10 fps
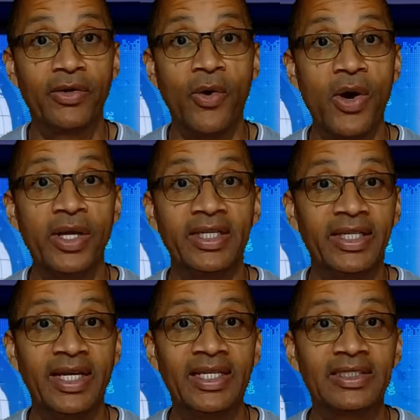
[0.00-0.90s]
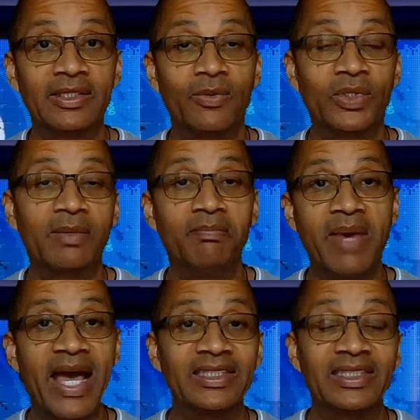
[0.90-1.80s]
going against what the
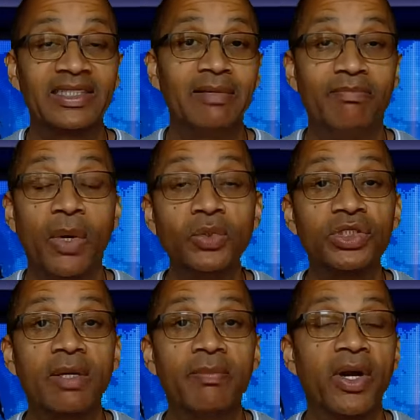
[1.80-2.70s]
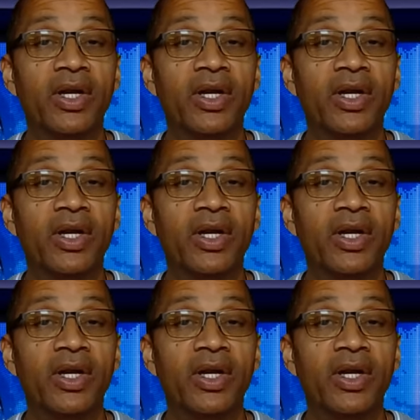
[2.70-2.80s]
masses and most